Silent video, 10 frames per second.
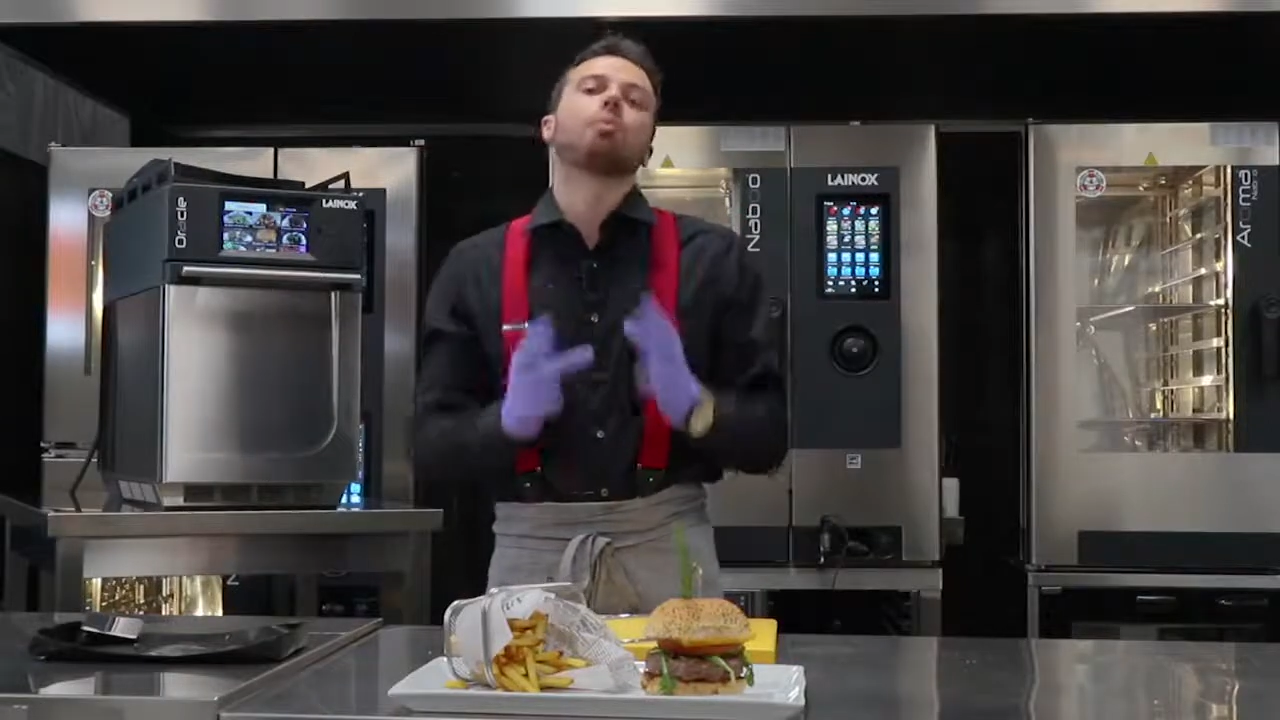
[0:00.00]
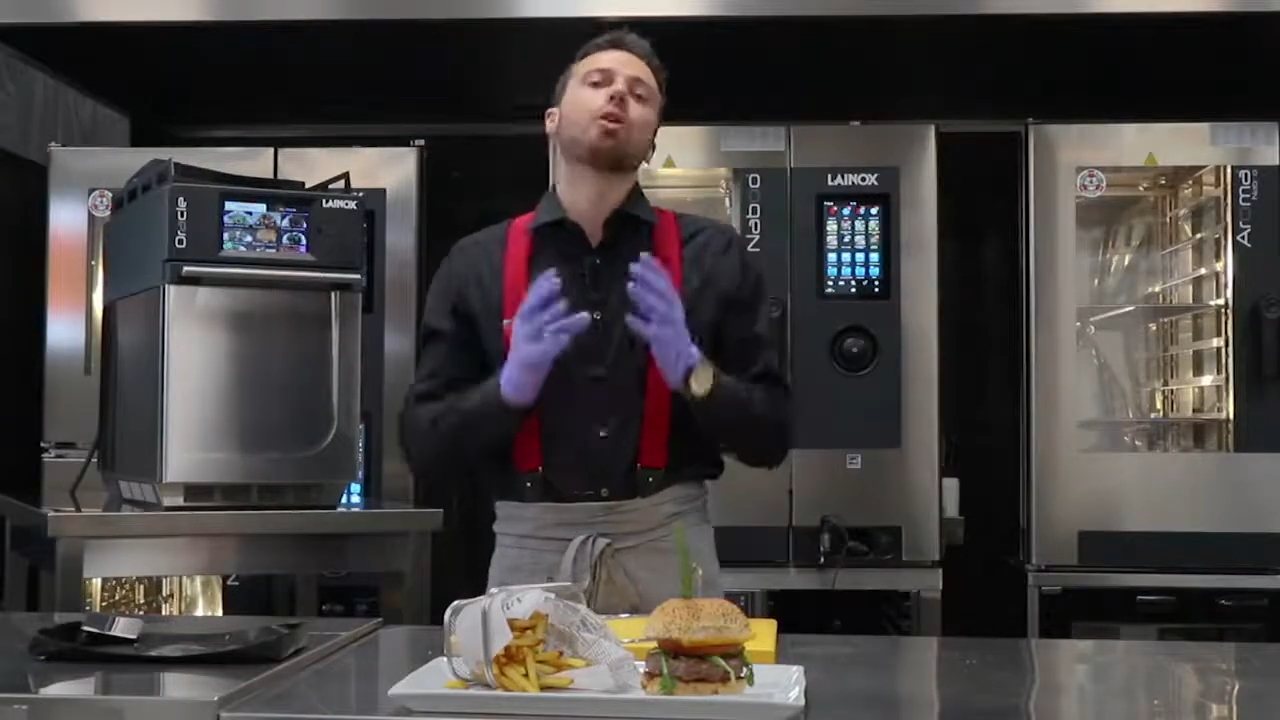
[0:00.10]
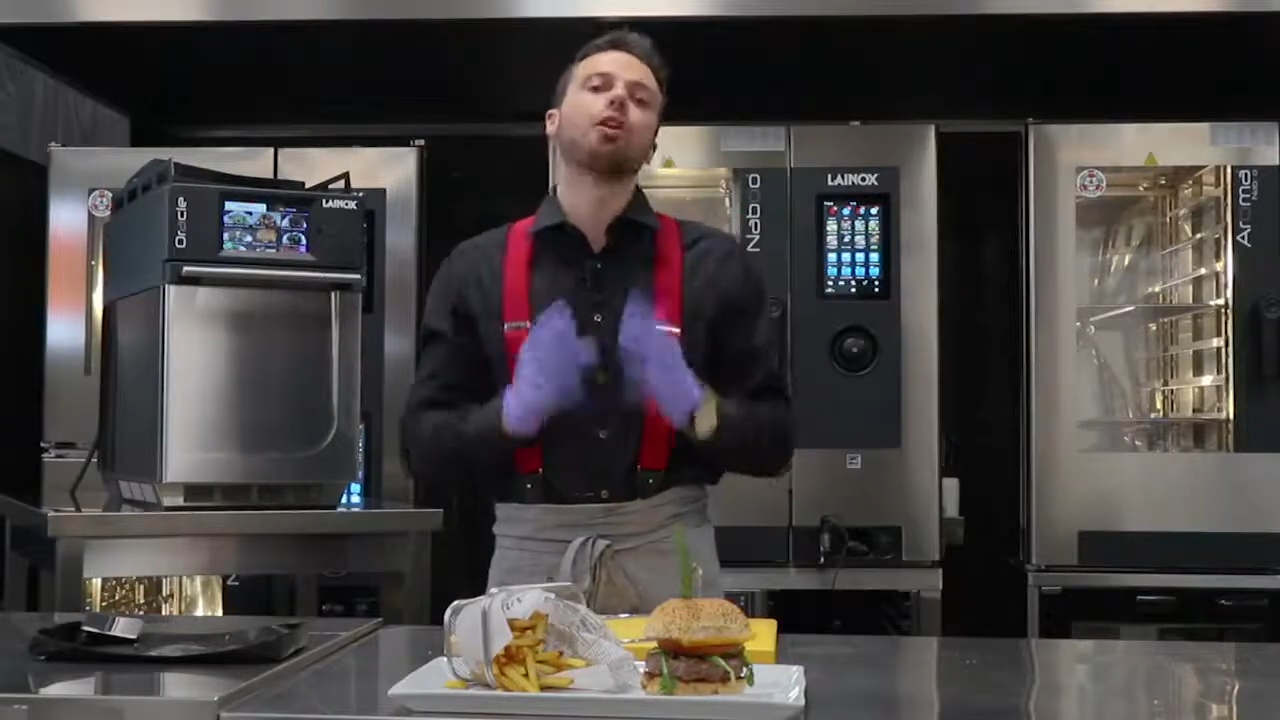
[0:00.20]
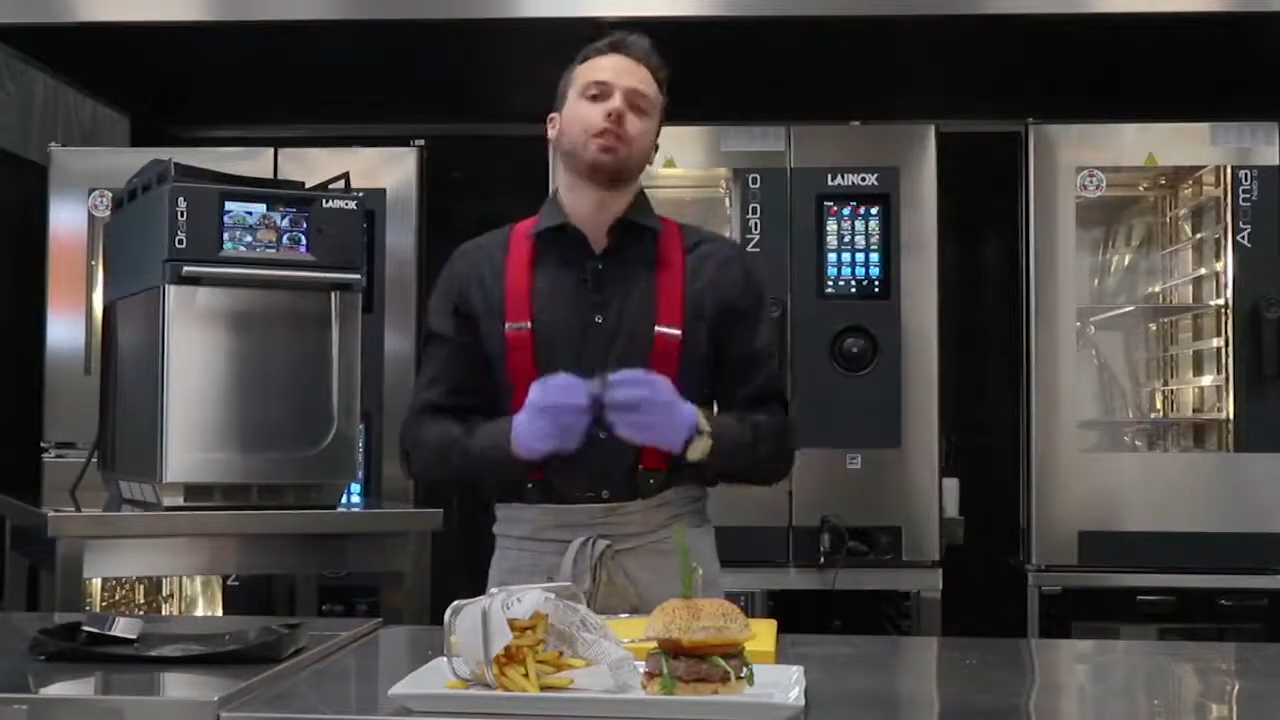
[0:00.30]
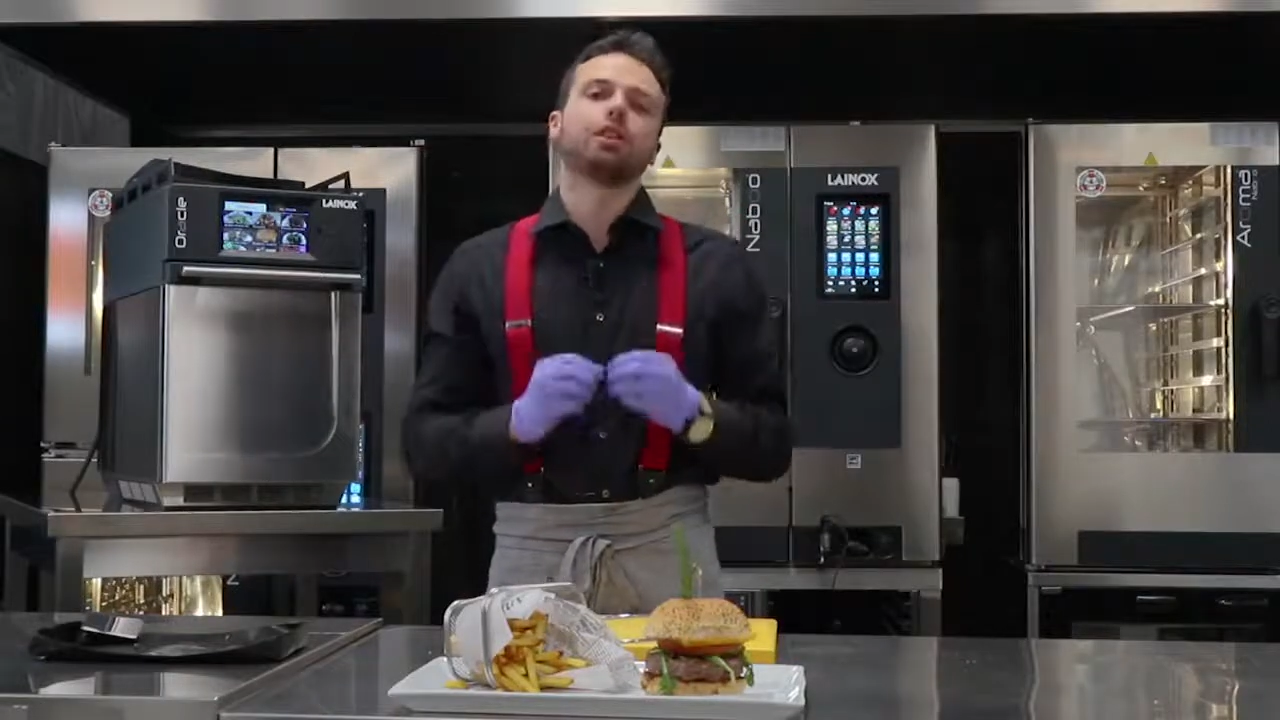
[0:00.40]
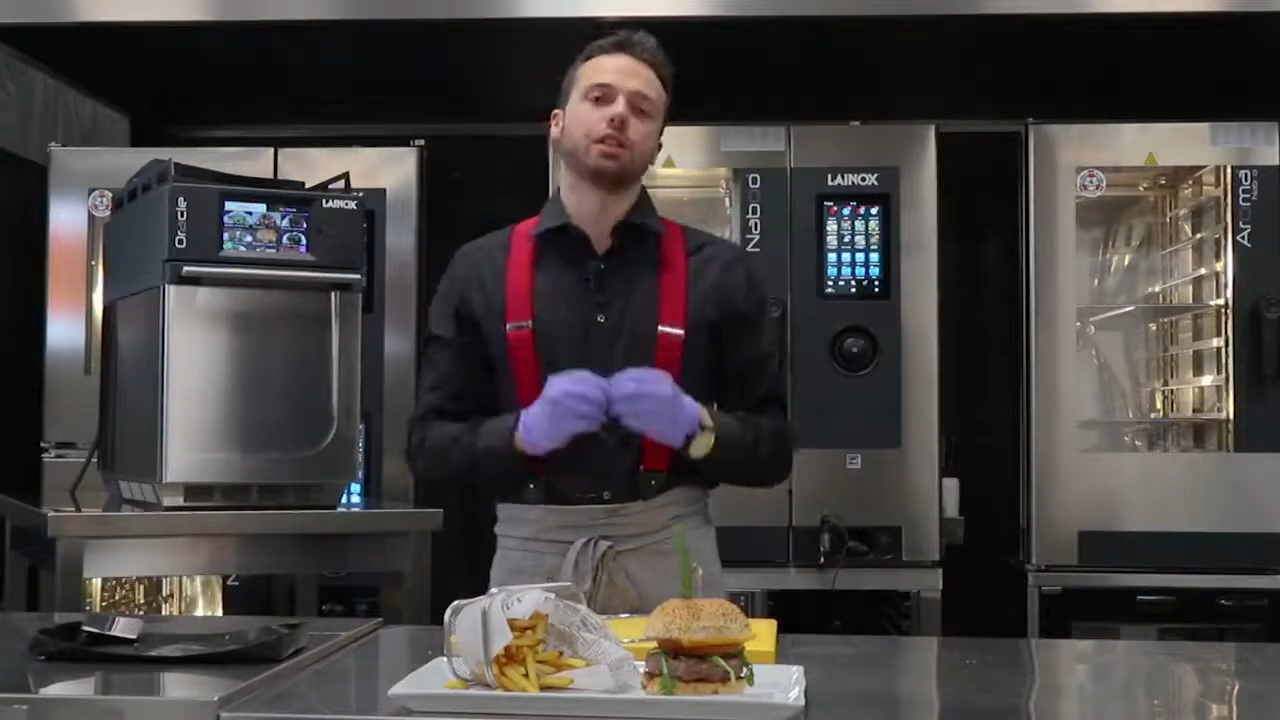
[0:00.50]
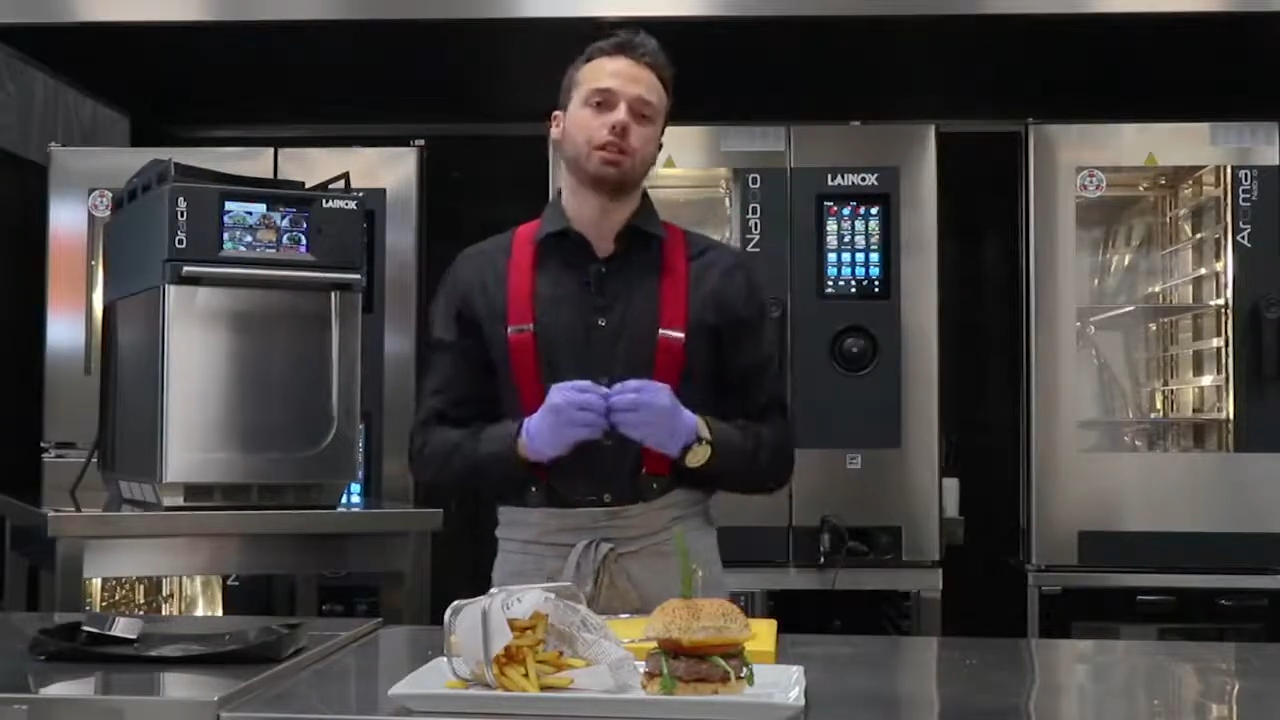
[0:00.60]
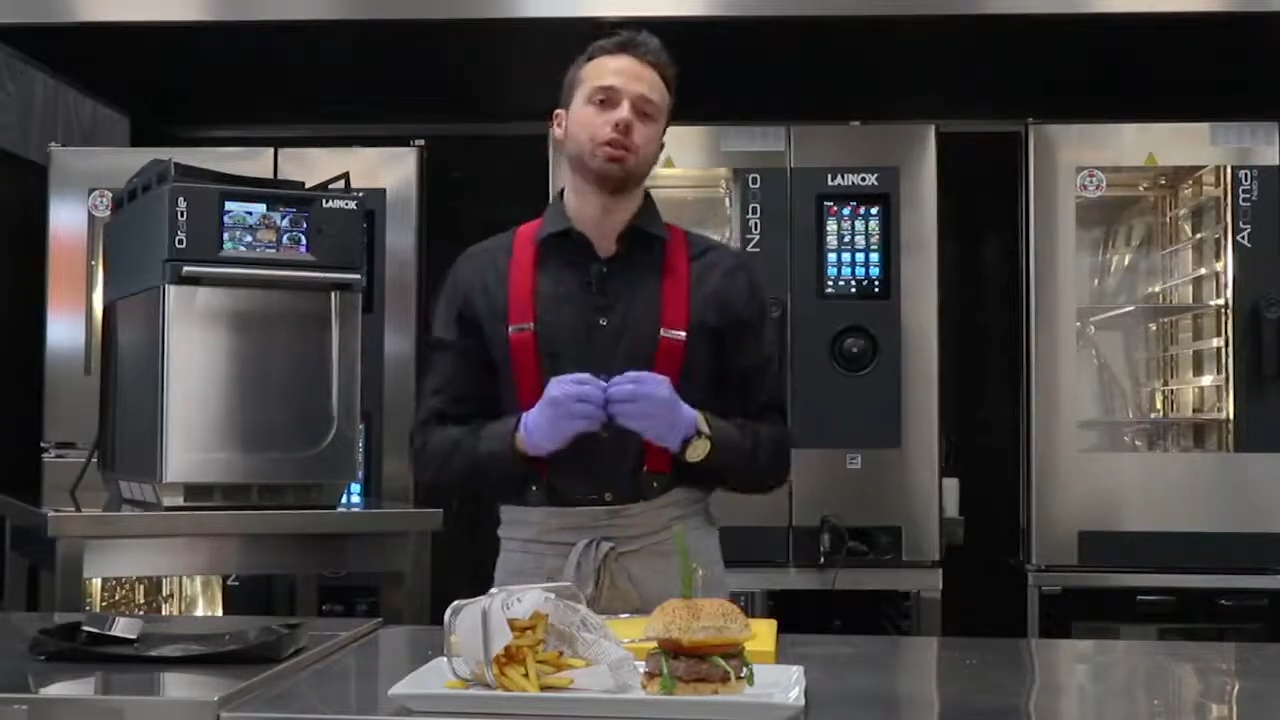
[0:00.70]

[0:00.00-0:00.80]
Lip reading: profit in